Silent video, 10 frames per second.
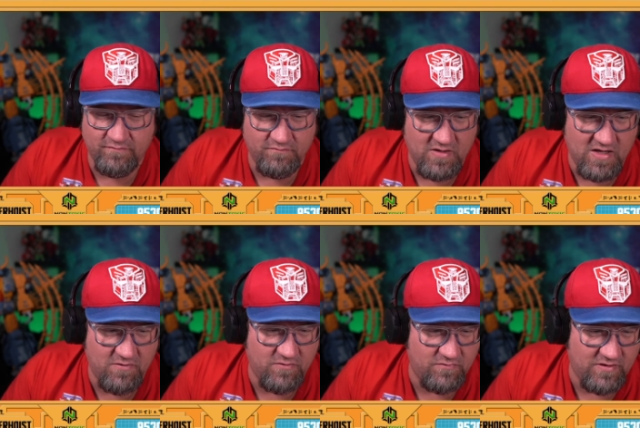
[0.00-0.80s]
Yeah,
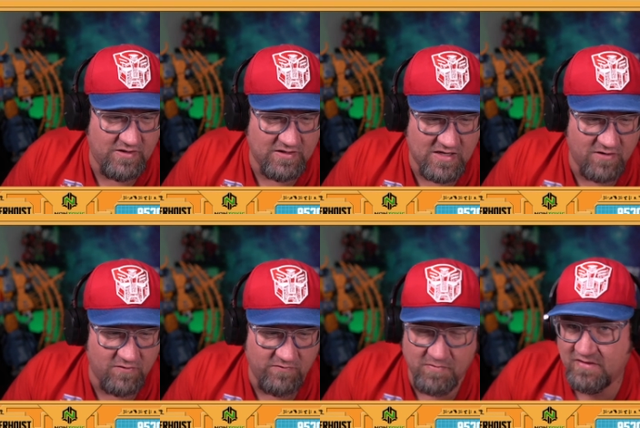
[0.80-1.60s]
well, that kind of
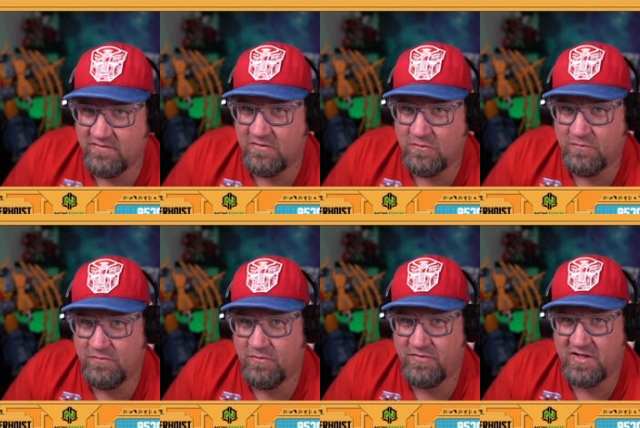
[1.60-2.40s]
goes back to the
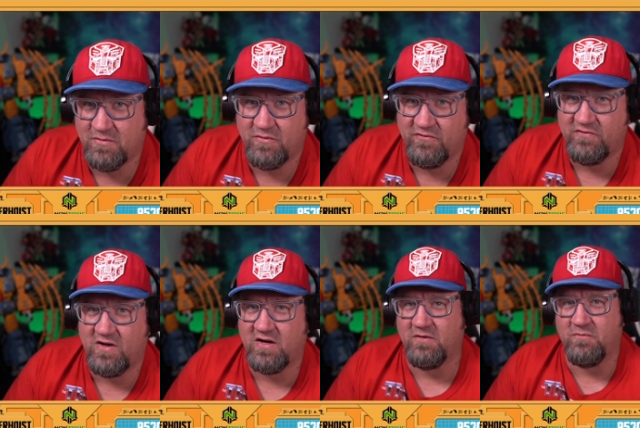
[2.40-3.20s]
whole thing we were just talking,